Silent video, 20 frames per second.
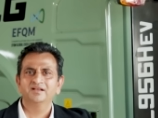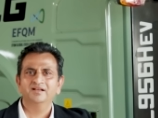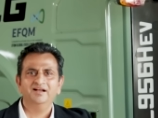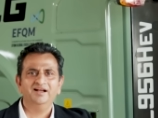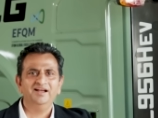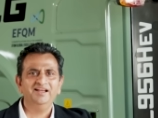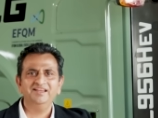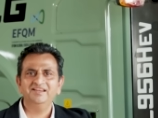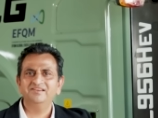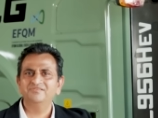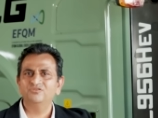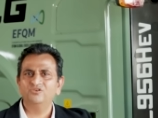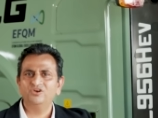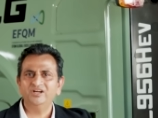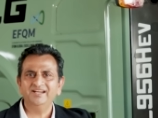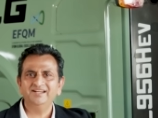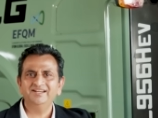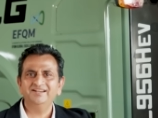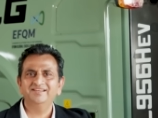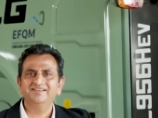I
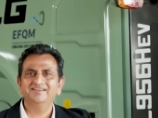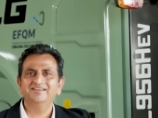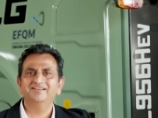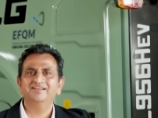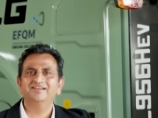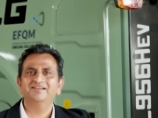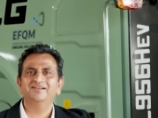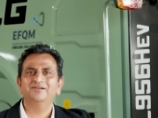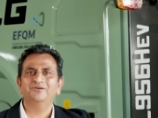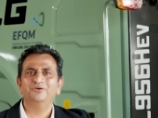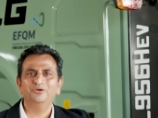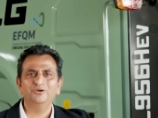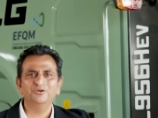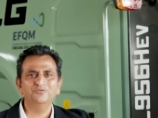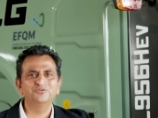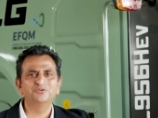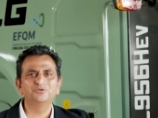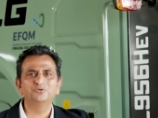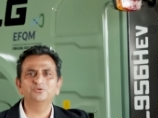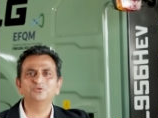invite all
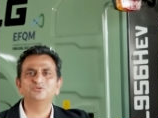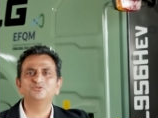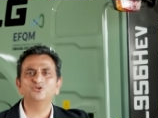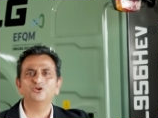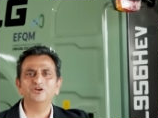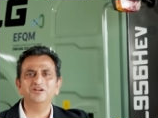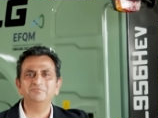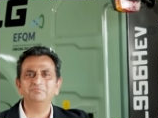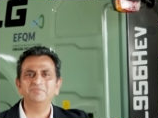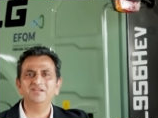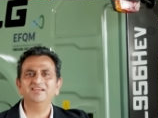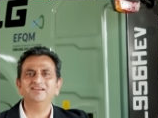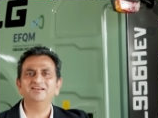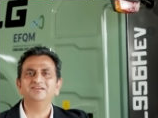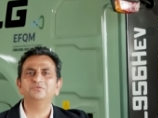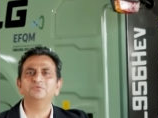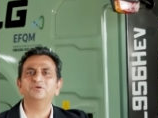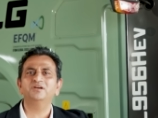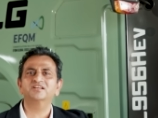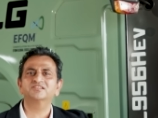of you to join me
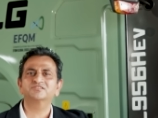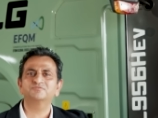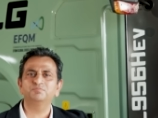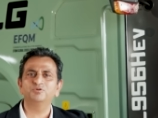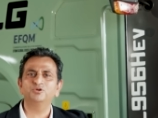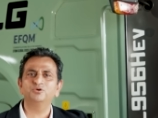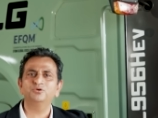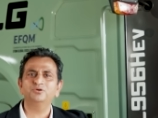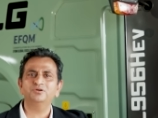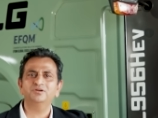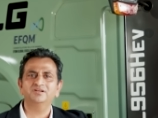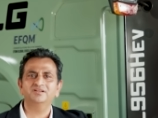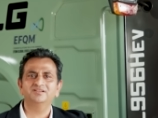to explore